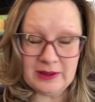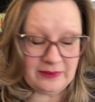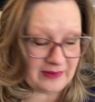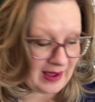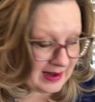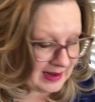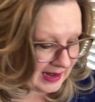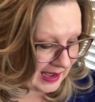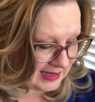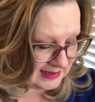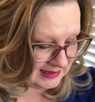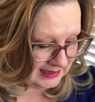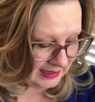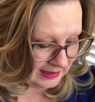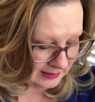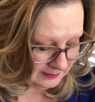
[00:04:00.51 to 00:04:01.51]

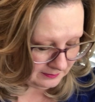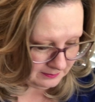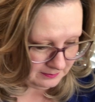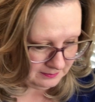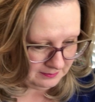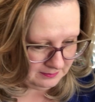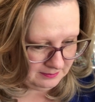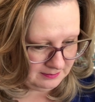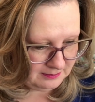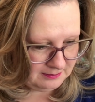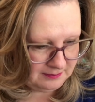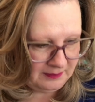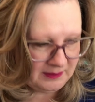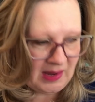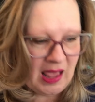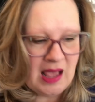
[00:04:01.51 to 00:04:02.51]
fantastic.
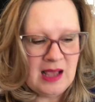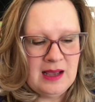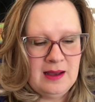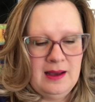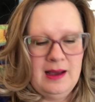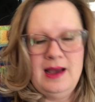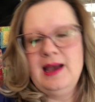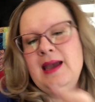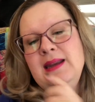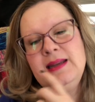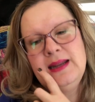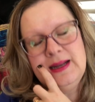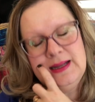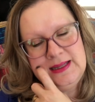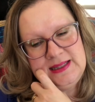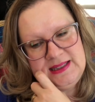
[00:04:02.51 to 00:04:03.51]
I
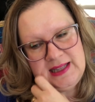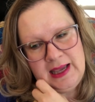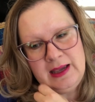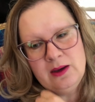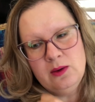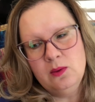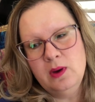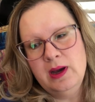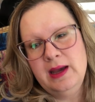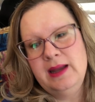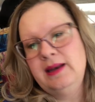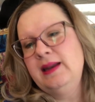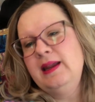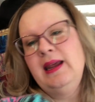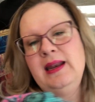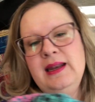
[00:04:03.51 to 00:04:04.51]
knit a second one,
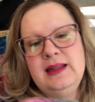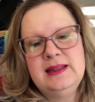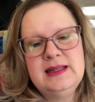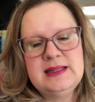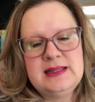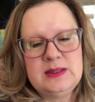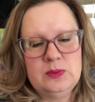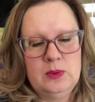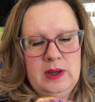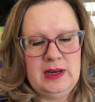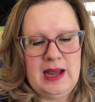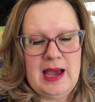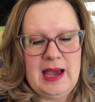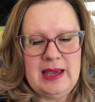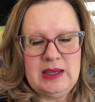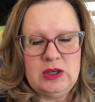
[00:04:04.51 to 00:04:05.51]
and in this one
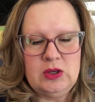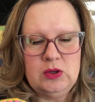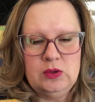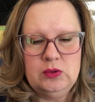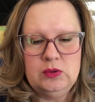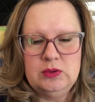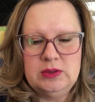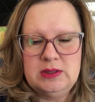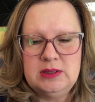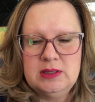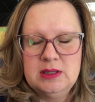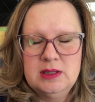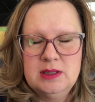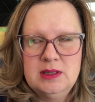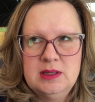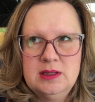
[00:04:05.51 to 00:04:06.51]
I used
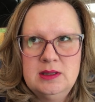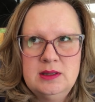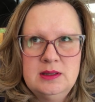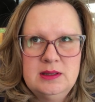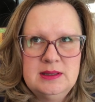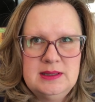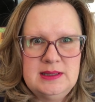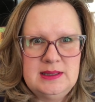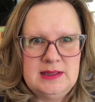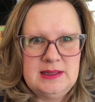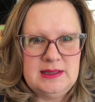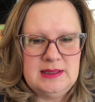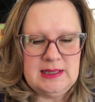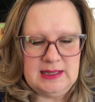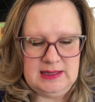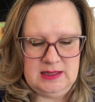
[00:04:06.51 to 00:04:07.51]

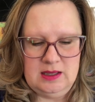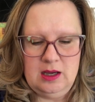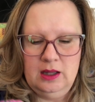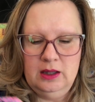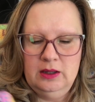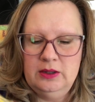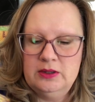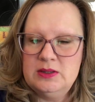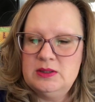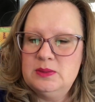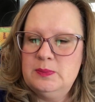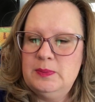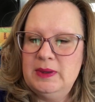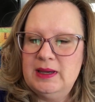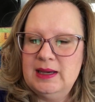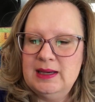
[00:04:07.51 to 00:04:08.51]
6 colors
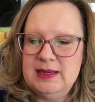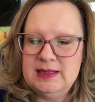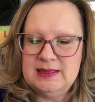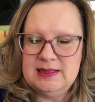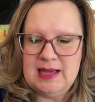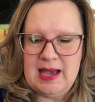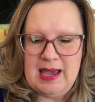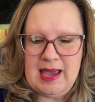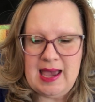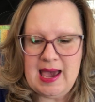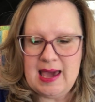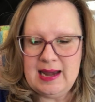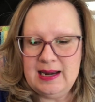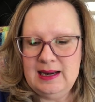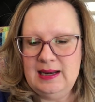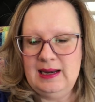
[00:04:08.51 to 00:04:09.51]
because I
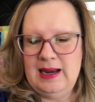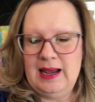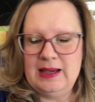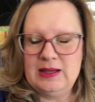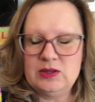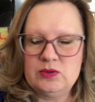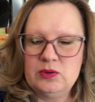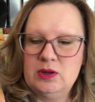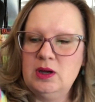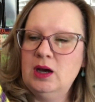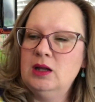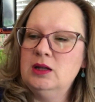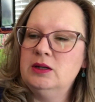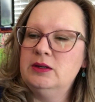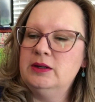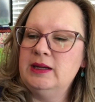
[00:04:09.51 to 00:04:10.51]
added an extra
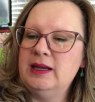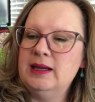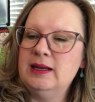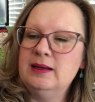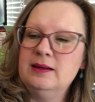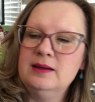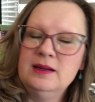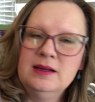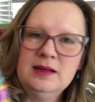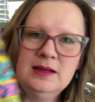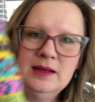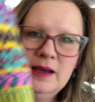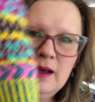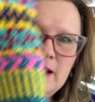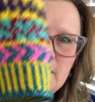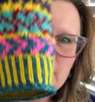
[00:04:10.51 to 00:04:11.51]
color in.
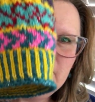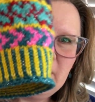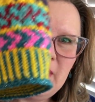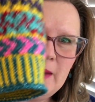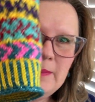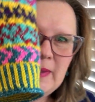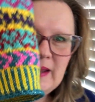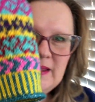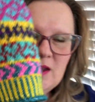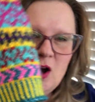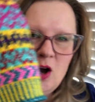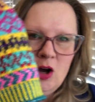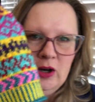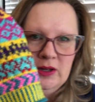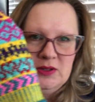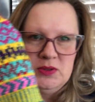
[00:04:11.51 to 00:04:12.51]
I made the
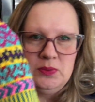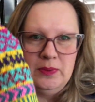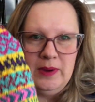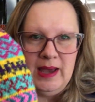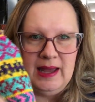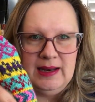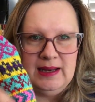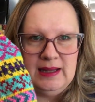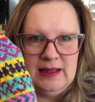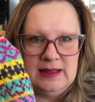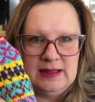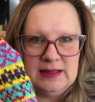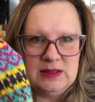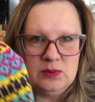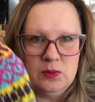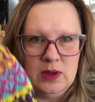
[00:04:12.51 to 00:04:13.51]
hearts red in
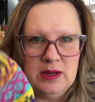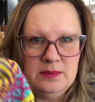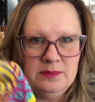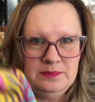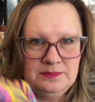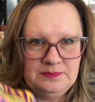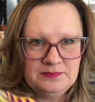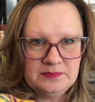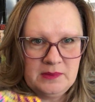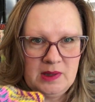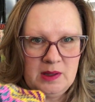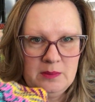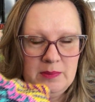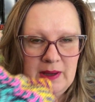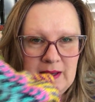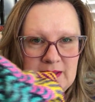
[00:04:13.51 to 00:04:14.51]
this one,
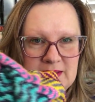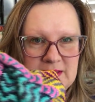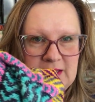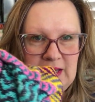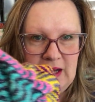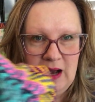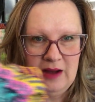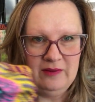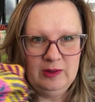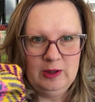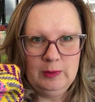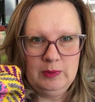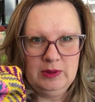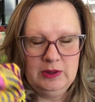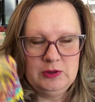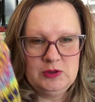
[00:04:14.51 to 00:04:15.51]
but see,
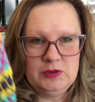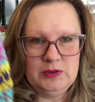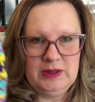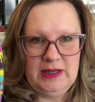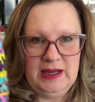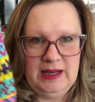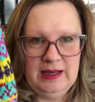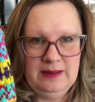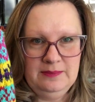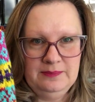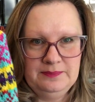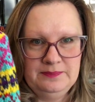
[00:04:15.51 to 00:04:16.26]
envelope closure again,